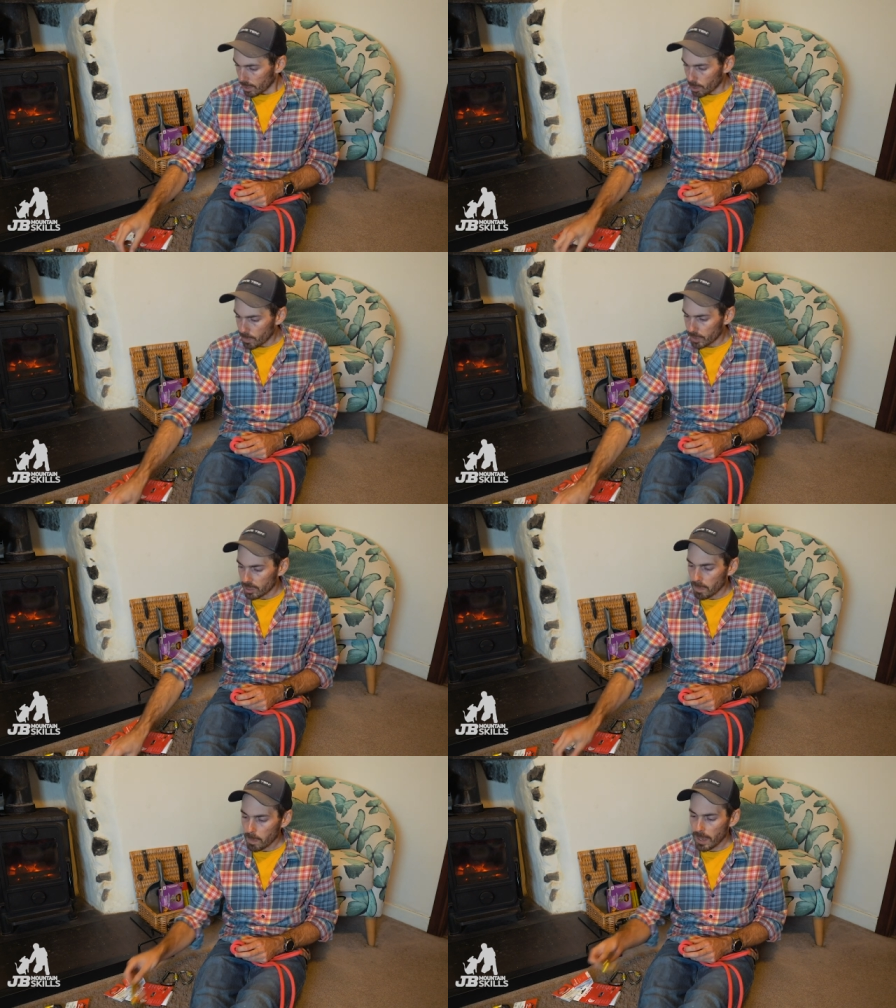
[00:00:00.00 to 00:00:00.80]
The
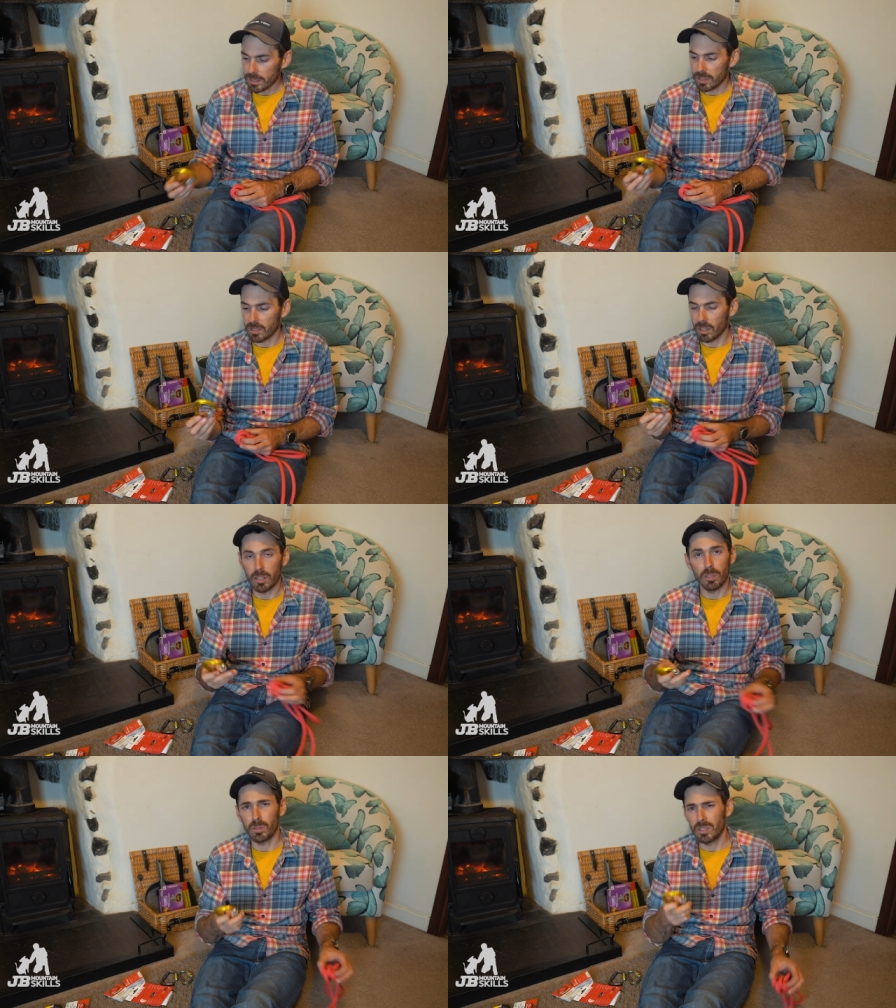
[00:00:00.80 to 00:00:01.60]
obvious competitor
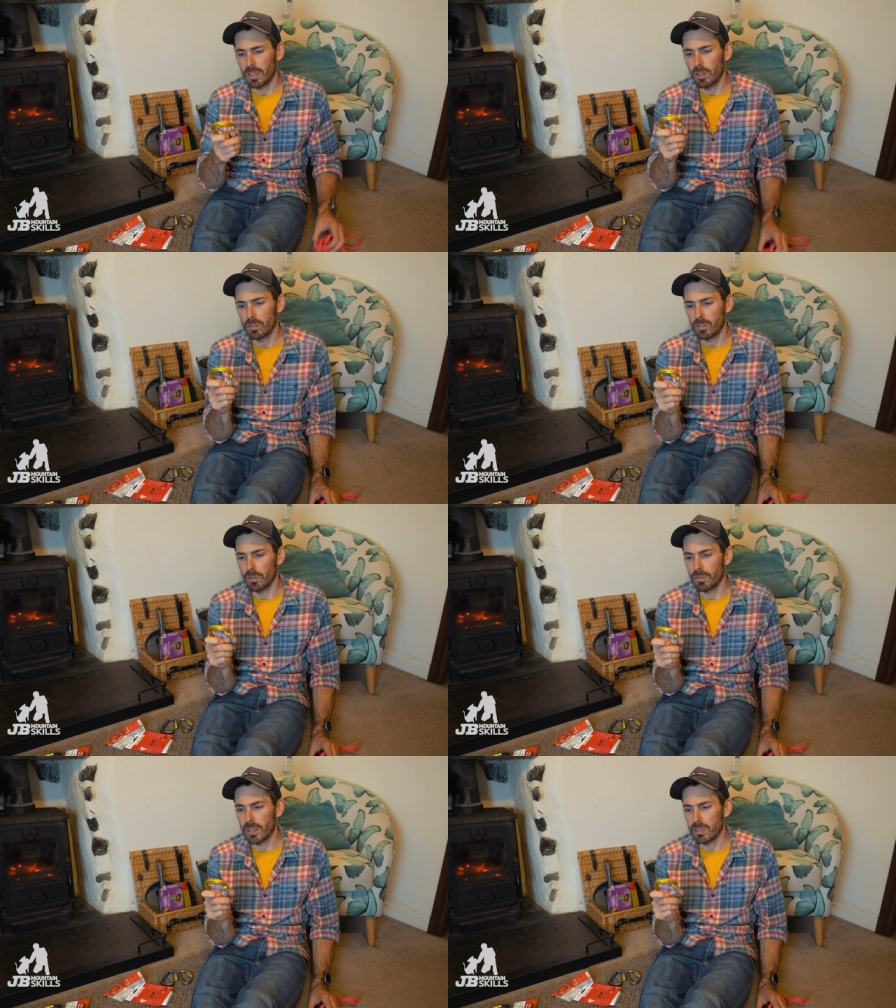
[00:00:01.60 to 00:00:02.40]
that you'll see a lot
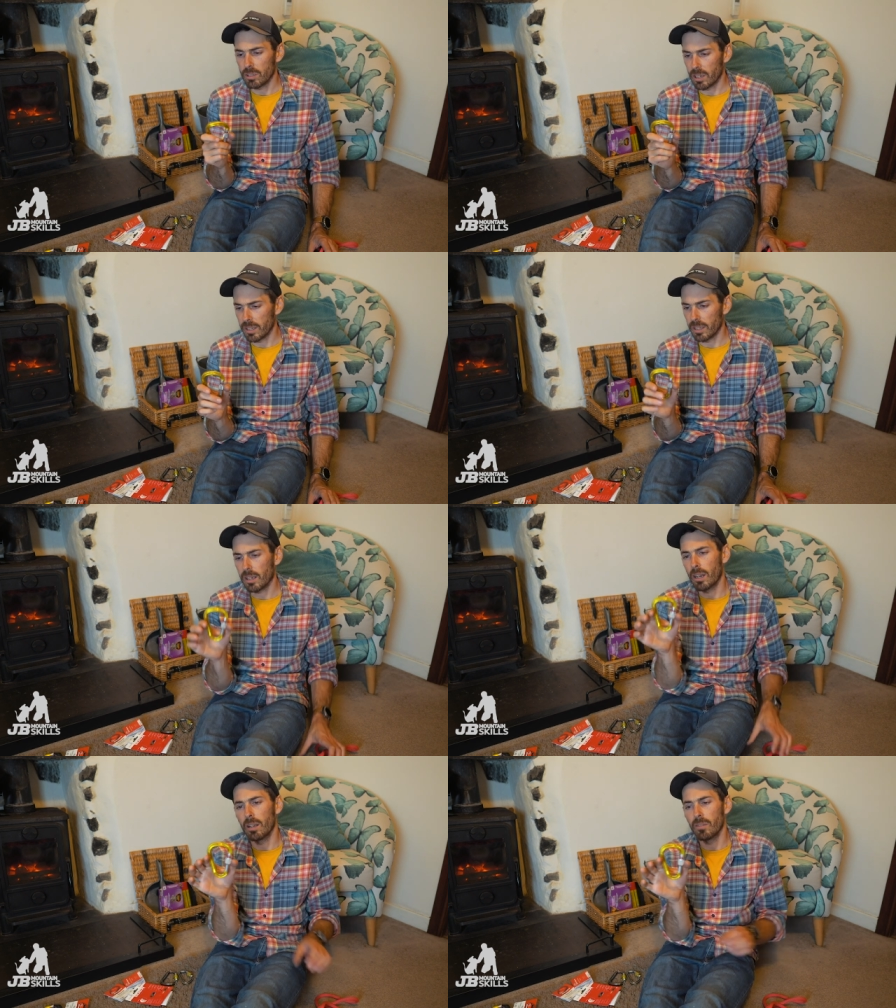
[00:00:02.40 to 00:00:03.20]
of, they're usually the
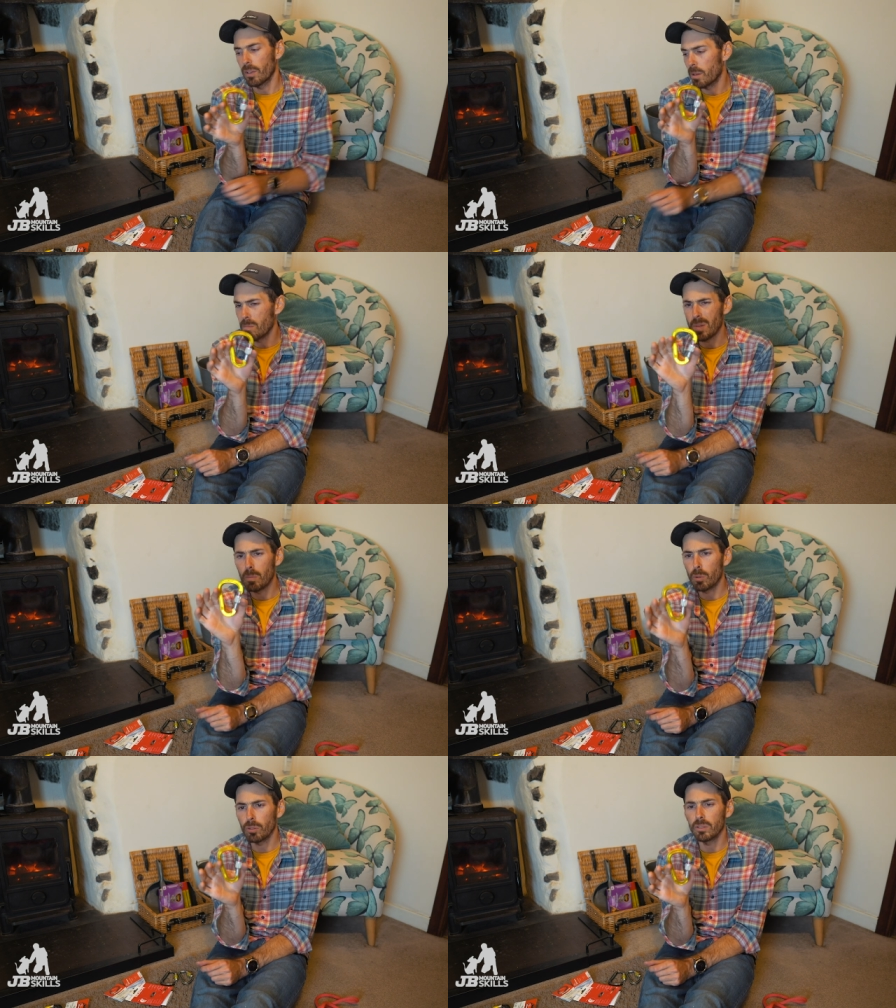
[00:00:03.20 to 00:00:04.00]
kind of a
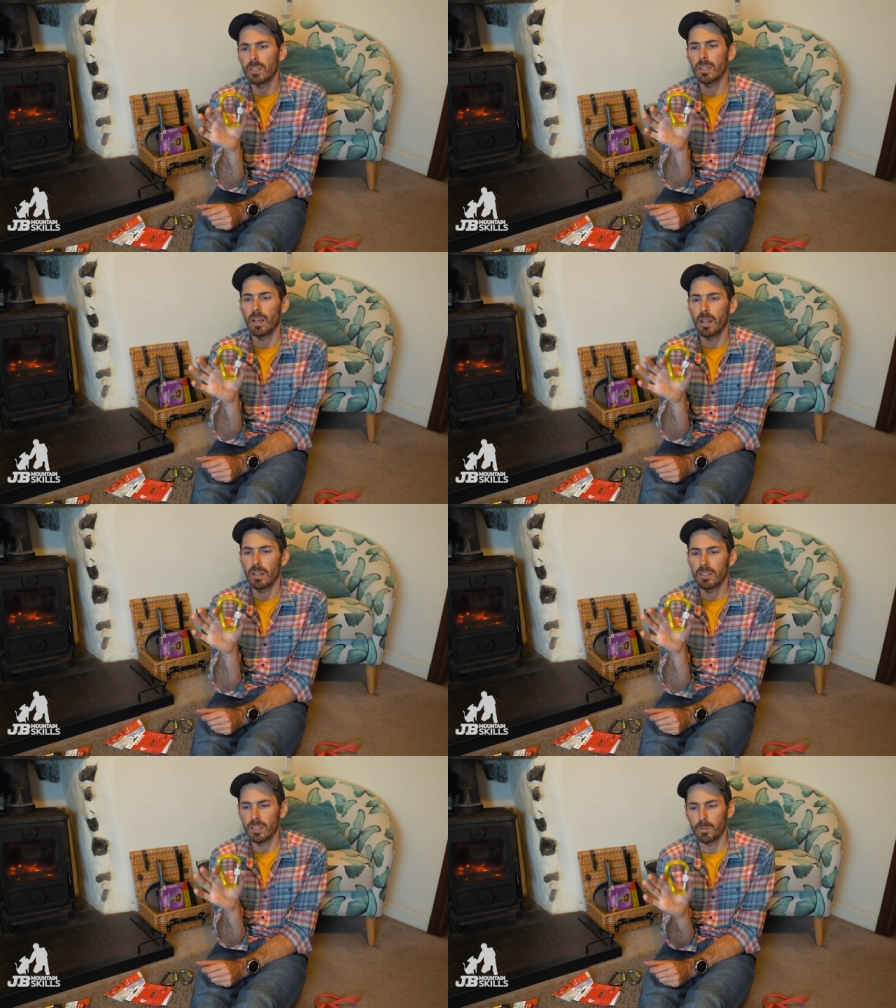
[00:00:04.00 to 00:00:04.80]
bronzy
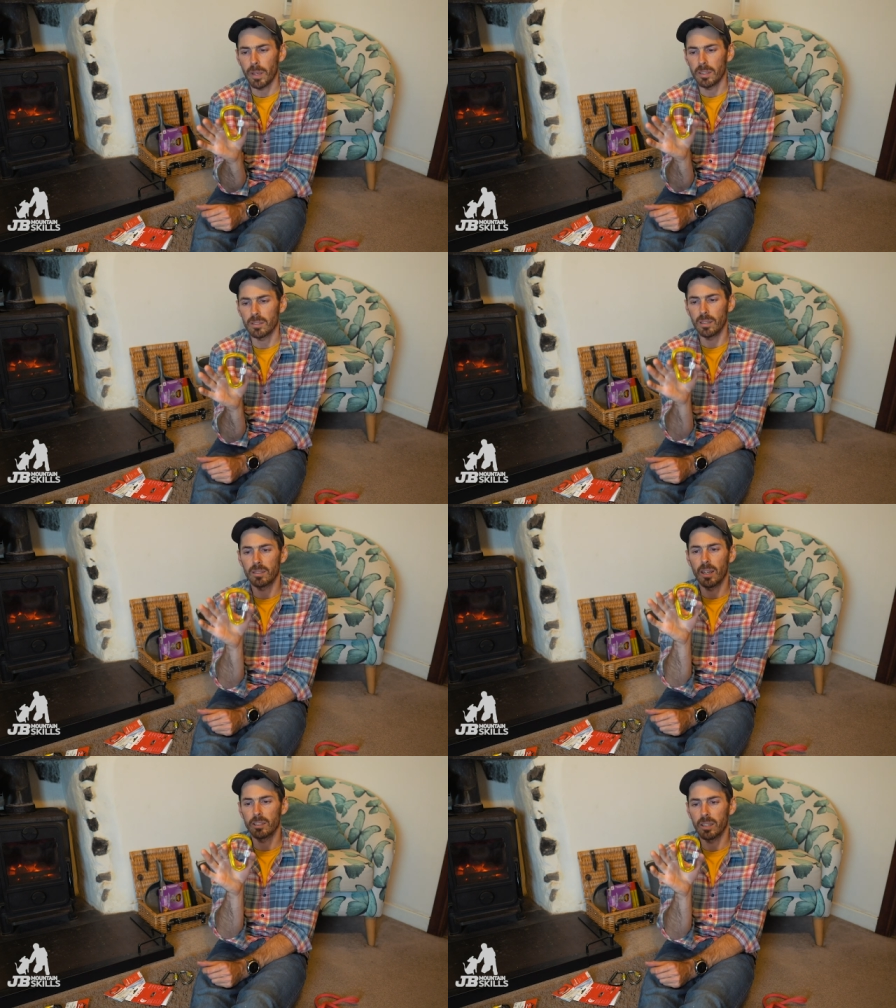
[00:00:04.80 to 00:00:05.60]
colour, is this Petzl
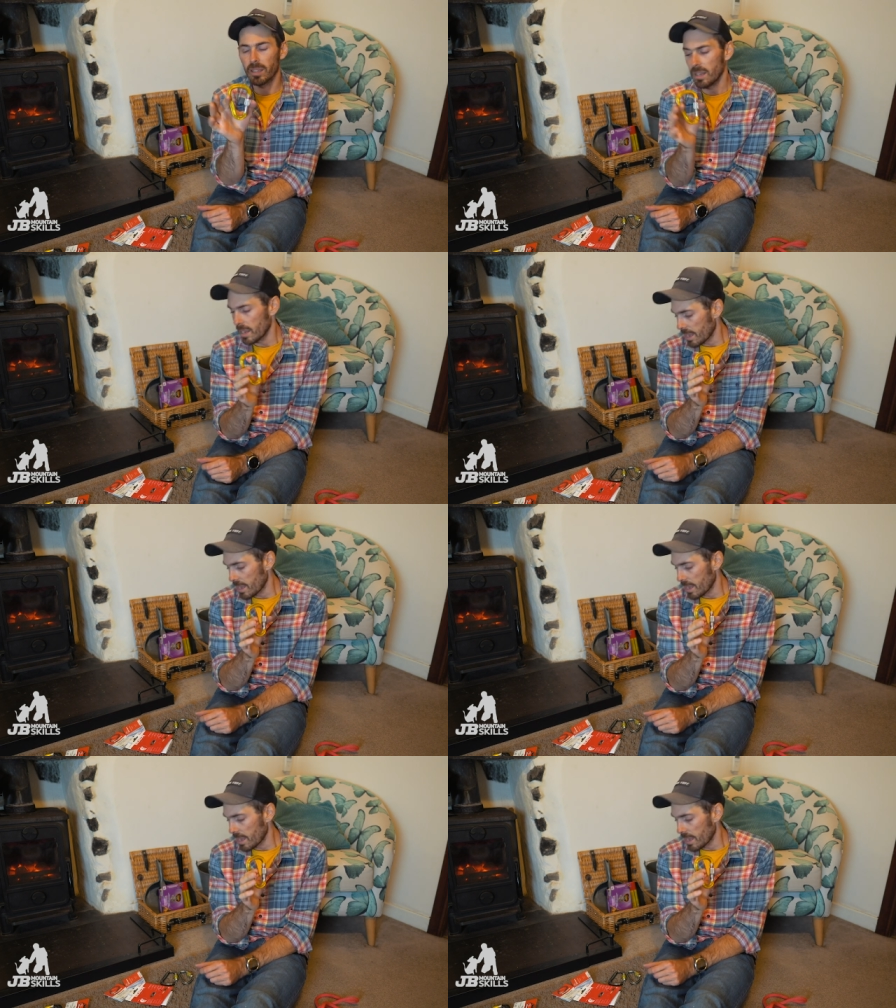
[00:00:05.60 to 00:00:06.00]
Attaché.